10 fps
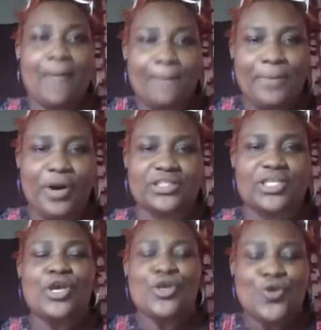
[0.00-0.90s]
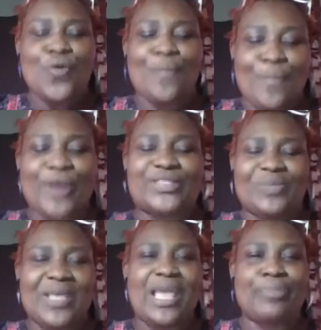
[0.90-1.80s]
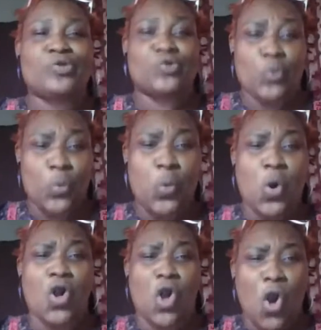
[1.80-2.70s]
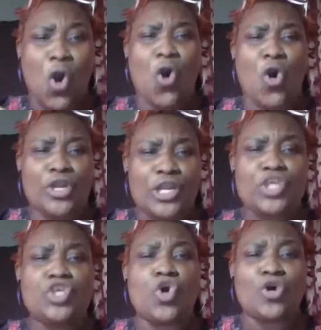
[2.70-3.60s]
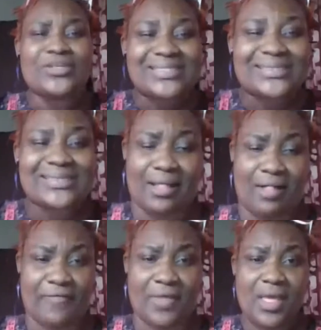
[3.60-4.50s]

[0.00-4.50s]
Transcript: but you must be able to work on yourself.